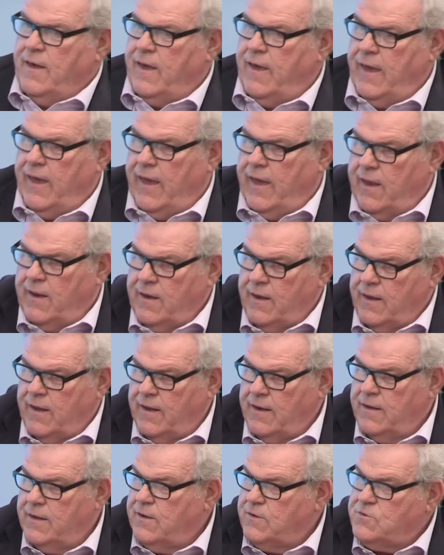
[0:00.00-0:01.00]
and
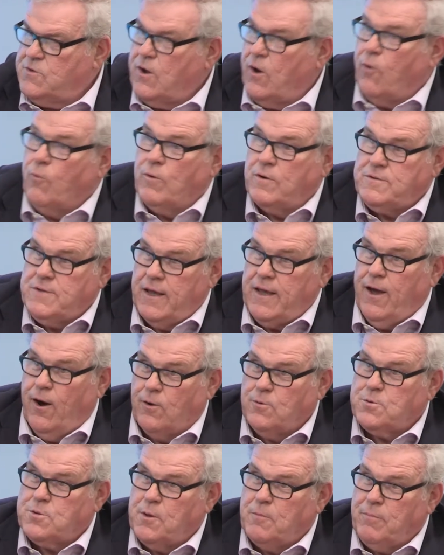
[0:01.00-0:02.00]
in his show, which he
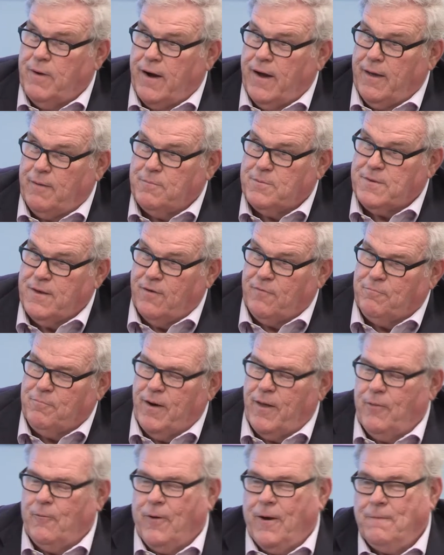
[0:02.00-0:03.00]
hosted by himself,
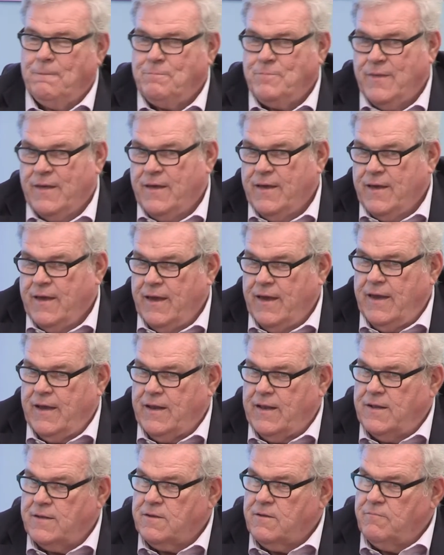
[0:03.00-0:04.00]
by the way, he
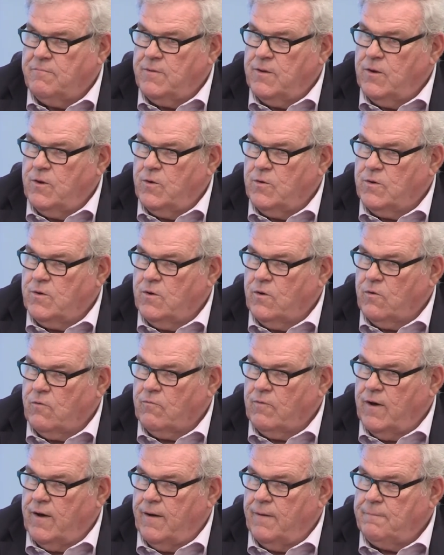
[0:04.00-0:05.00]
had interviewed
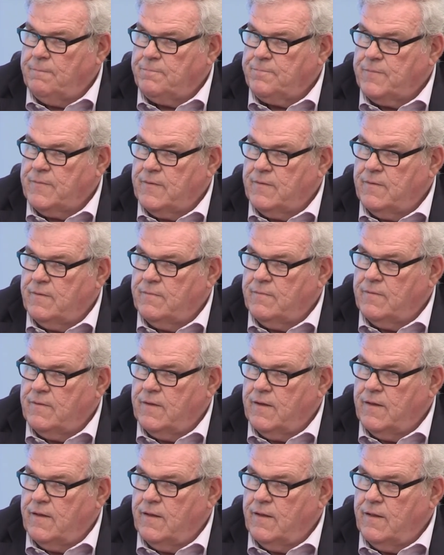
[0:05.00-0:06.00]
your
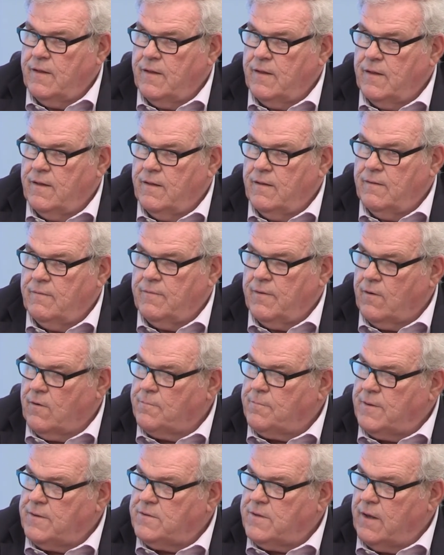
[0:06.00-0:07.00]

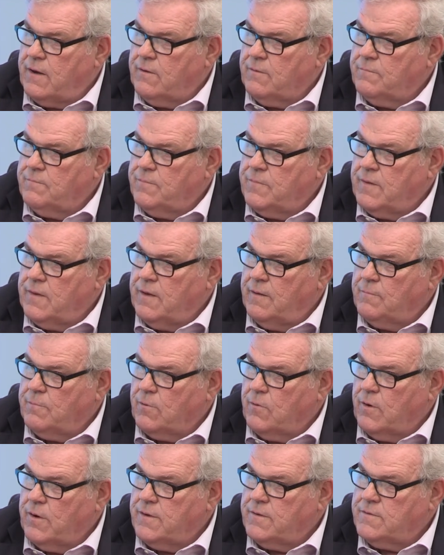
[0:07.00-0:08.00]
therapy center
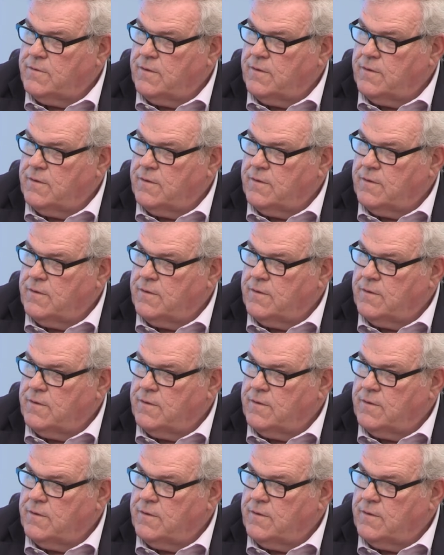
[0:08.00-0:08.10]
employees.